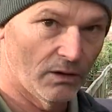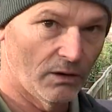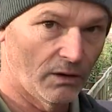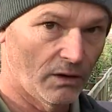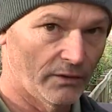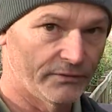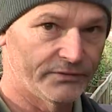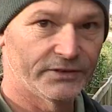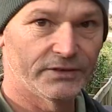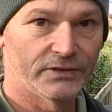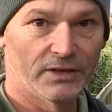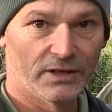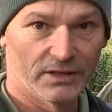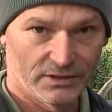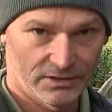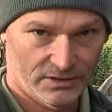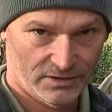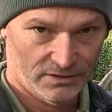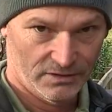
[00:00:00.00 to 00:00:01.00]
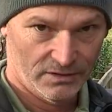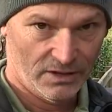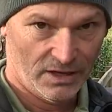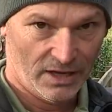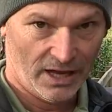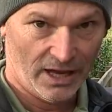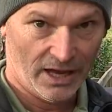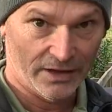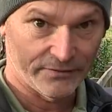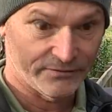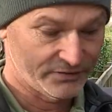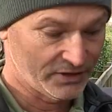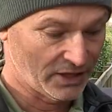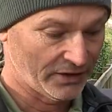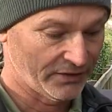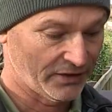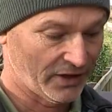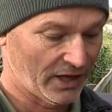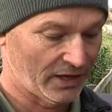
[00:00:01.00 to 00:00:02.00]
I have
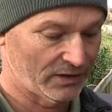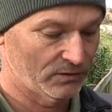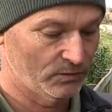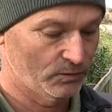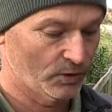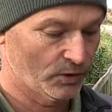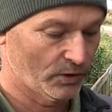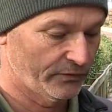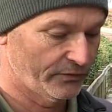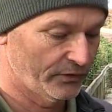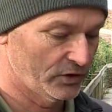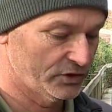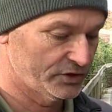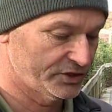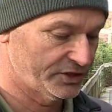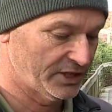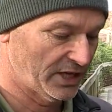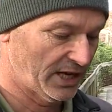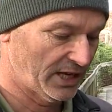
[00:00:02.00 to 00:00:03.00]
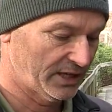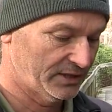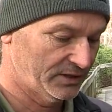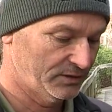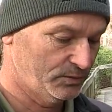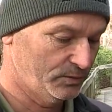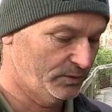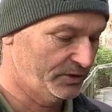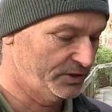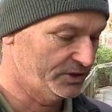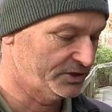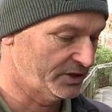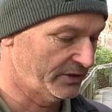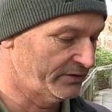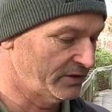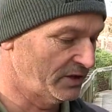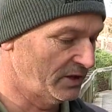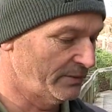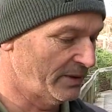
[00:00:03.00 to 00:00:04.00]
done that when I first started with the
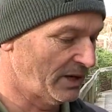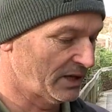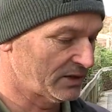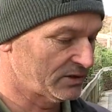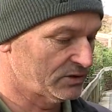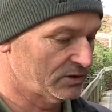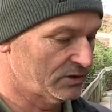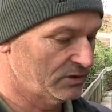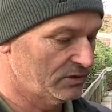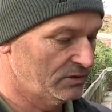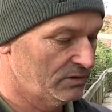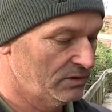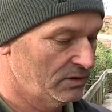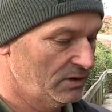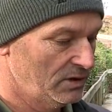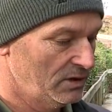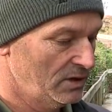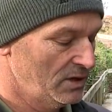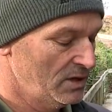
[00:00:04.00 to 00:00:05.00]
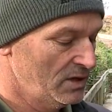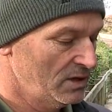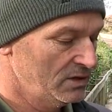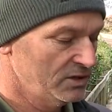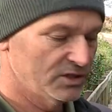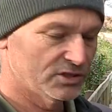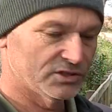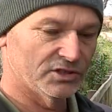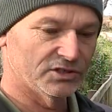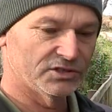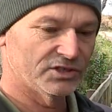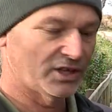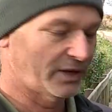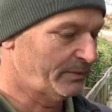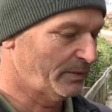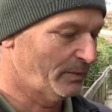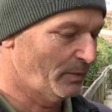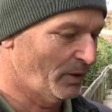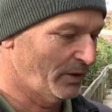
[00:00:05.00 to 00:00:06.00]
7D Mark II. Just the
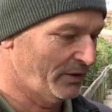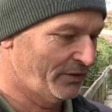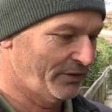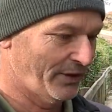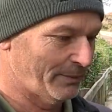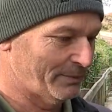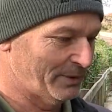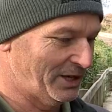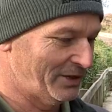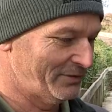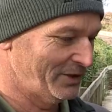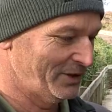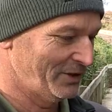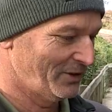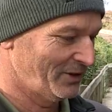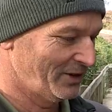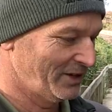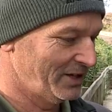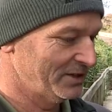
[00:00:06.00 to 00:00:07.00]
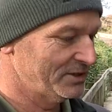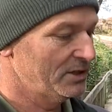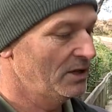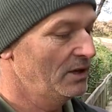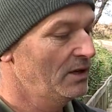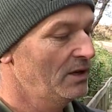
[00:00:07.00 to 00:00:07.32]
shape of my thumb and everything, I guess.